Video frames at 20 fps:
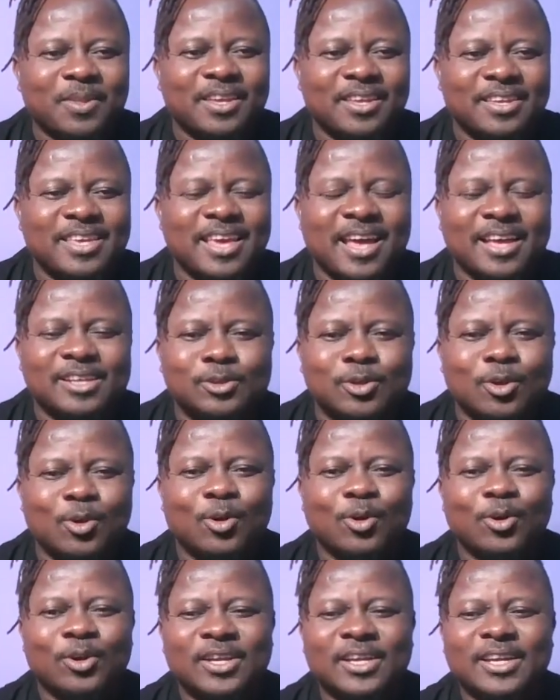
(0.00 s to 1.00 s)
Yeah,
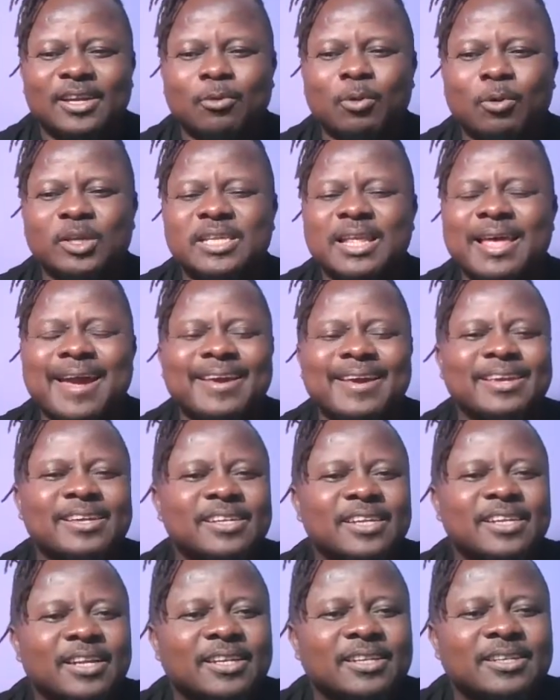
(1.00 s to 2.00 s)
so it was like,
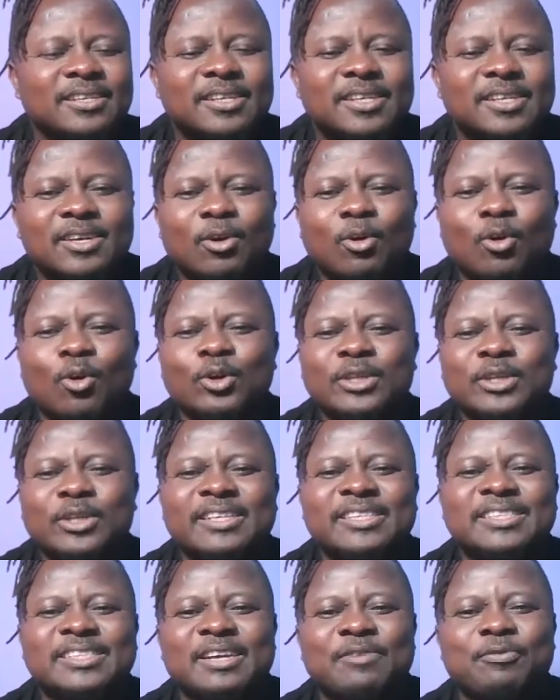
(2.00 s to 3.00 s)
oh,
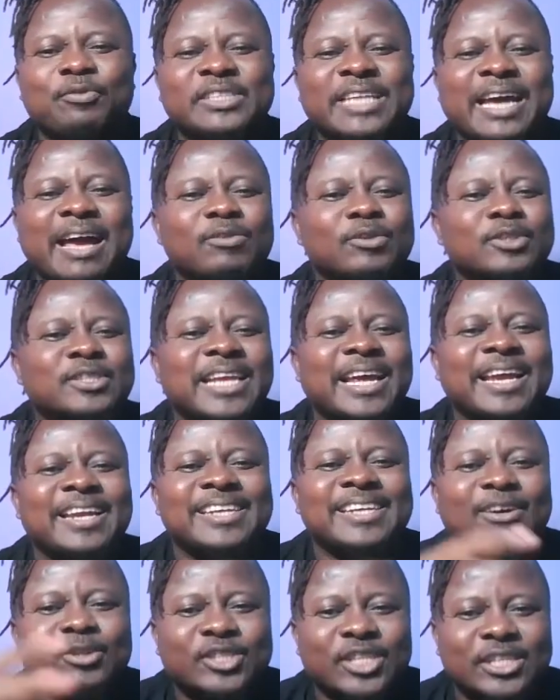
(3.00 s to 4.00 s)
they even started
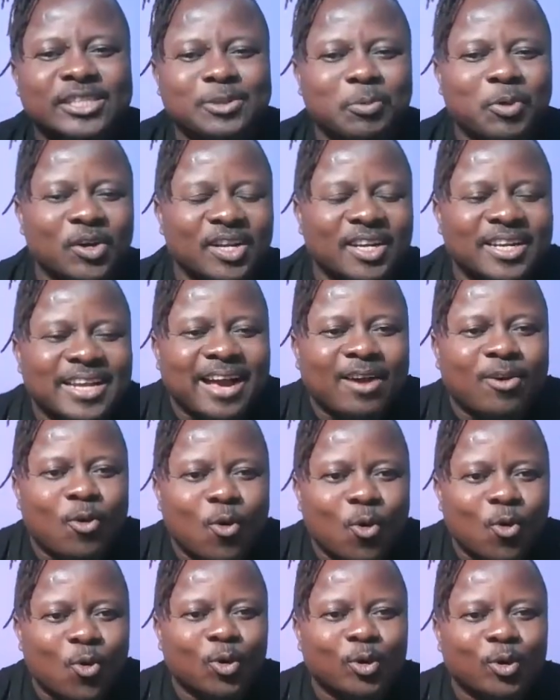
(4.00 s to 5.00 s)
negotiating with another
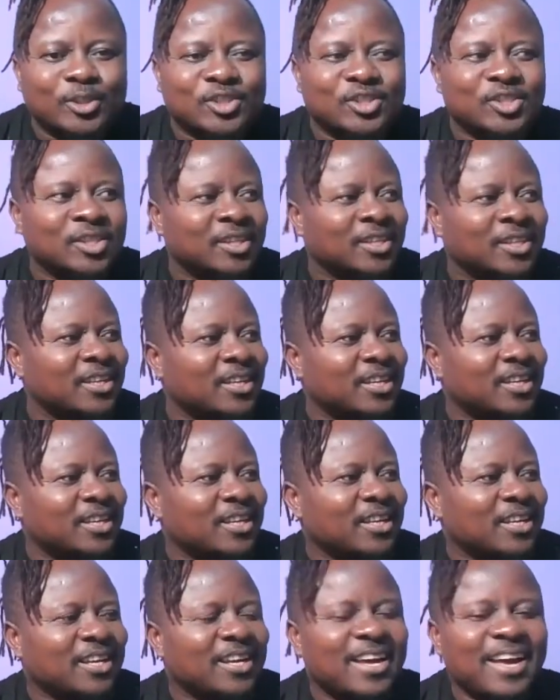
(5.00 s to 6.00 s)
coach.
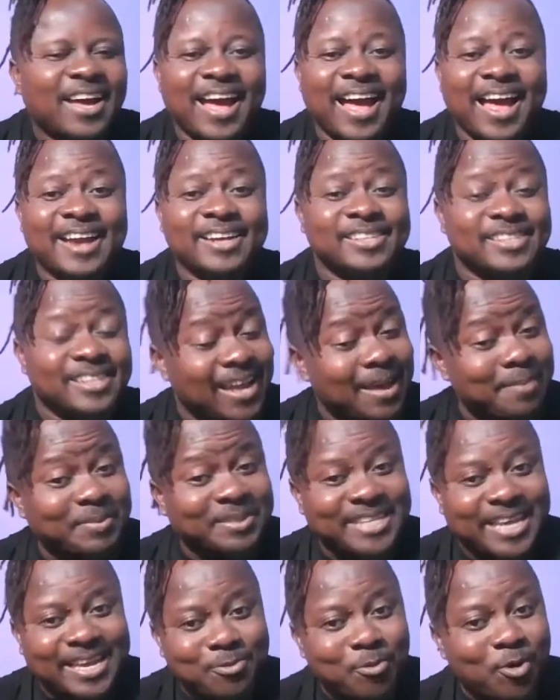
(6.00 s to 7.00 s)
And let me
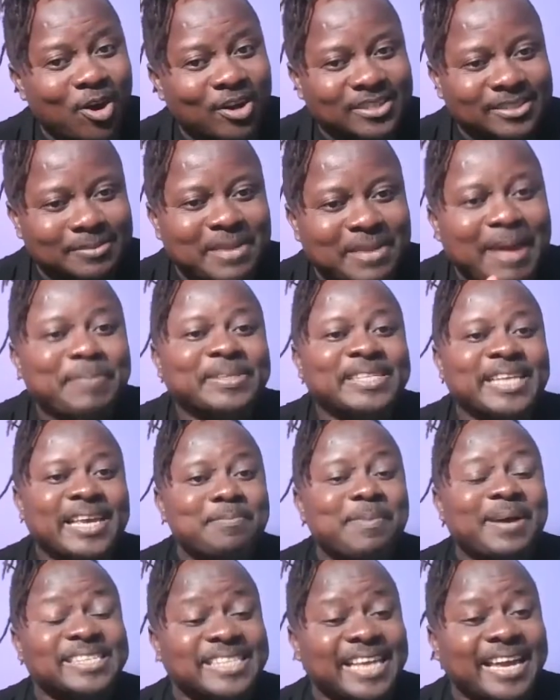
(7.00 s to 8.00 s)
tell you
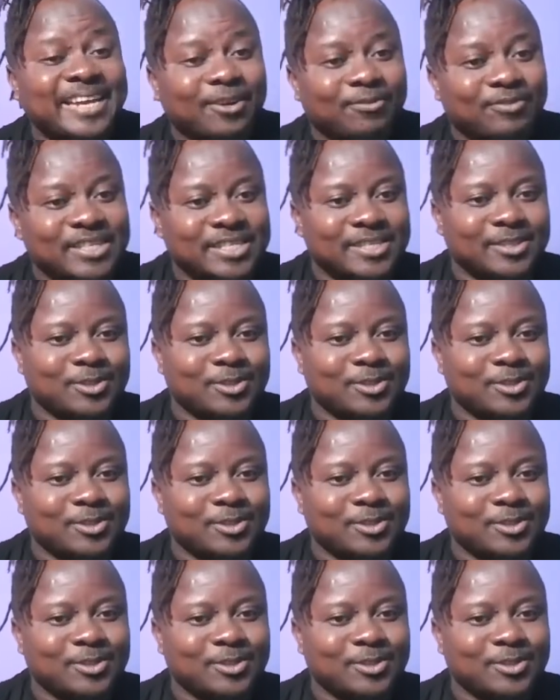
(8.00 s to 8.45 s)
my side of this